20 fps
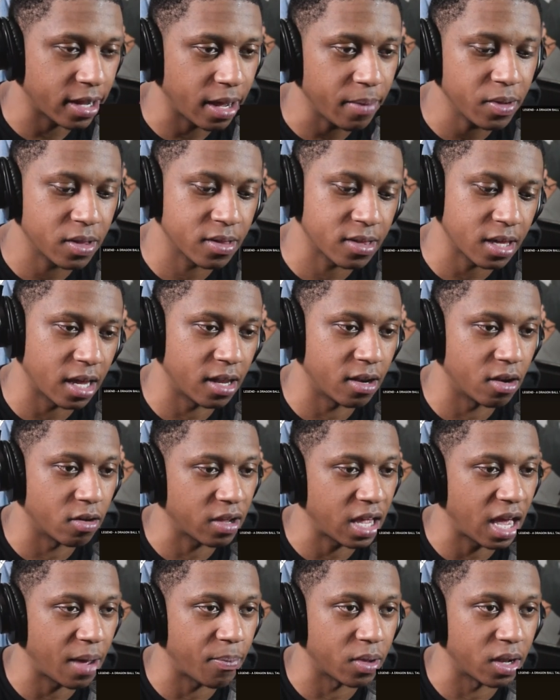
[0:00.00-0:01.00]
I've been saying no
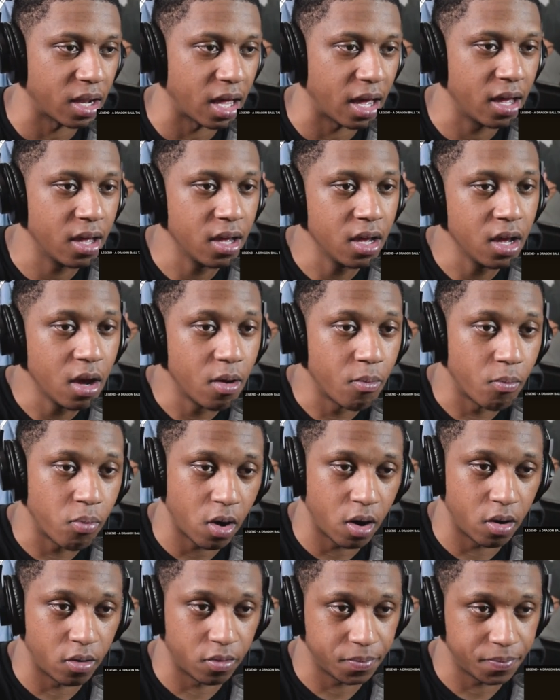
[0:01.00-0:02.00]
cap a lot,
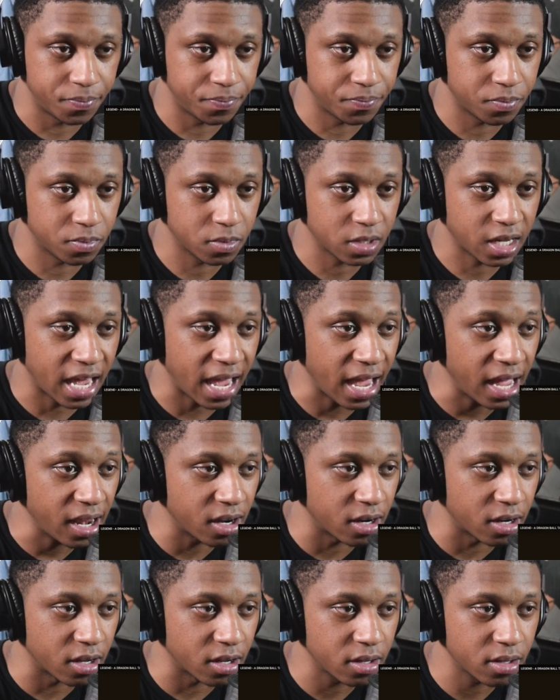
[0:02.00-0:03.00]
bro.
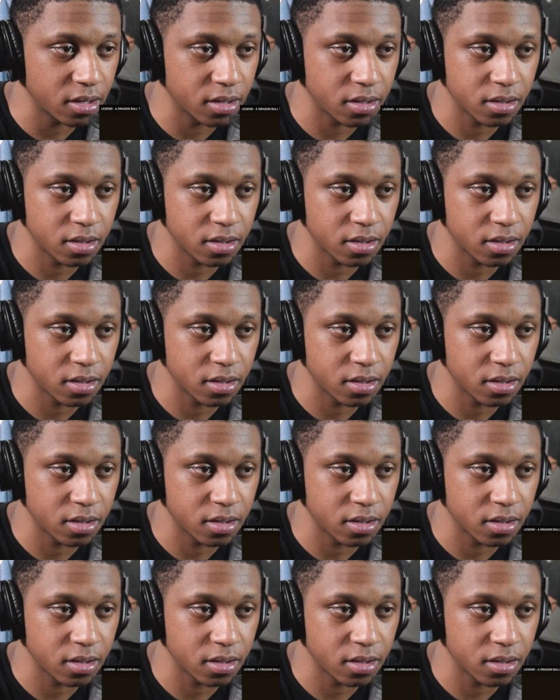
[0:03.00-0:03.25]
Canada.